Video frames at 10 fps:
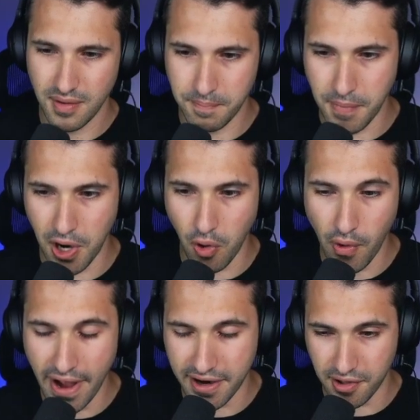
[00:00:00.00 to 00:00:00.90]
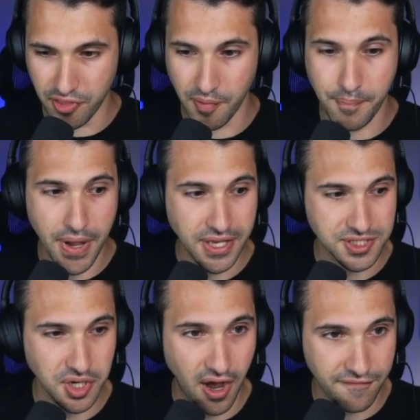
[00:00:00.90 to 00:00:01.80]
Marowak, the
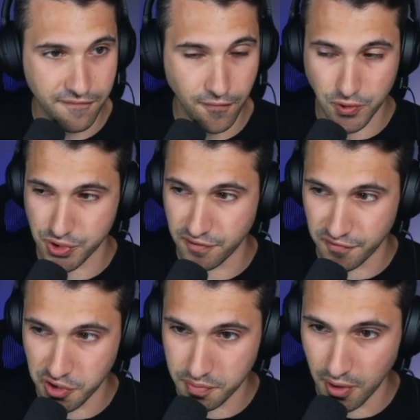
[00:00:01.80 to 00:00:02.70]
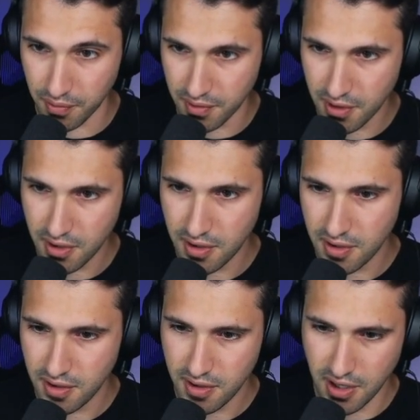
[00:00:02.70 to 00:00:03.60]
pissed off version of Cubone.
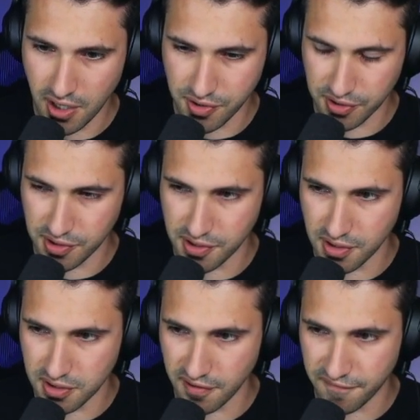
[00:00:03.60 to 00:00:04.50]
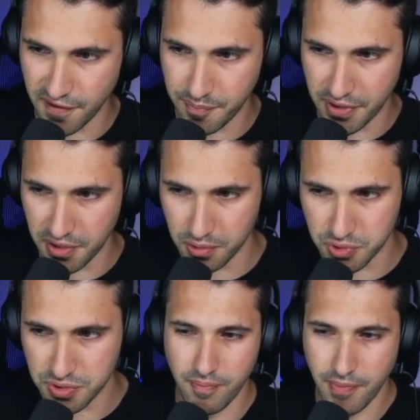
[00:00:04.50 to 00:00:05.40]
I think this is a tough fight, but I
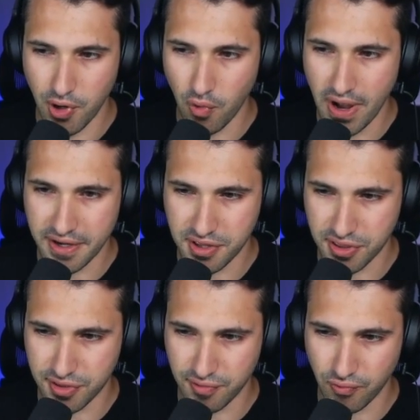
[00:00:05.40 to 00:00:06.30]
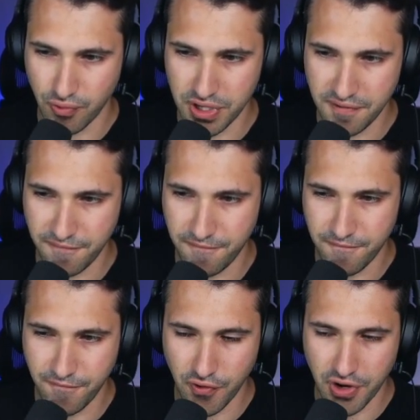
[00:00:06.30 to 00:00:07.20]
lose. Marowak is 3
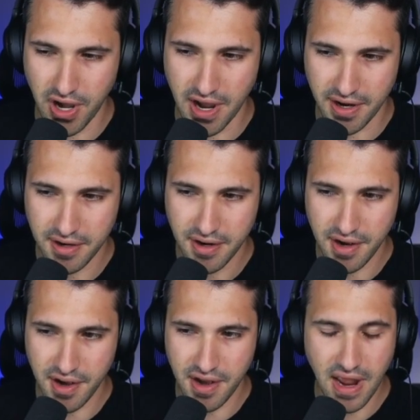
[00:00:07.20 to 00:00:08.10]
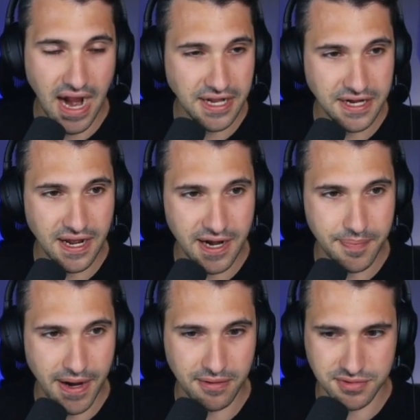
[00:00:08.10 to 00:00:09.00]
foot high, 99
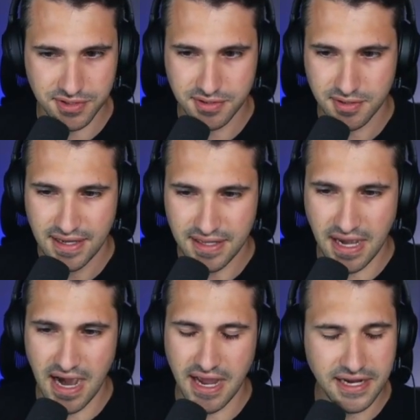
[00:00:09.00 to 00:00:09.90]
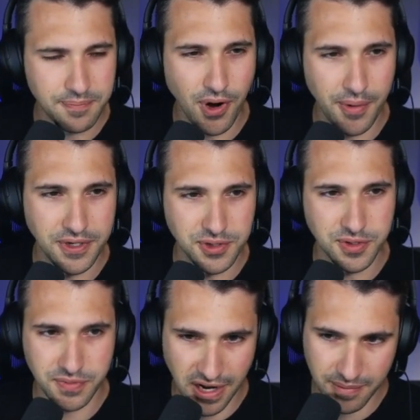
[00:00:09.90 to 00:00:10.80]
pounds. Yeah, I could probably do
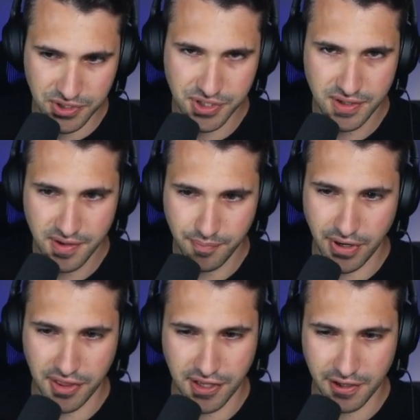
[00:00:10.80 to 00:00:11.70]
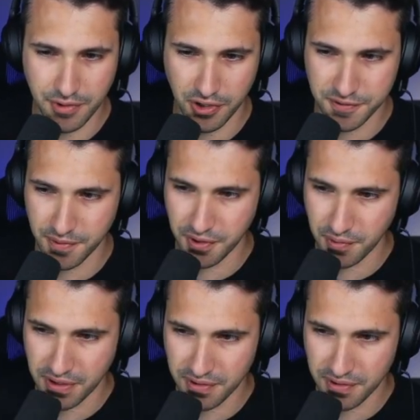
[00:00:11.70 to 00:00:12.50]
some damage. But I think it would ultimately win.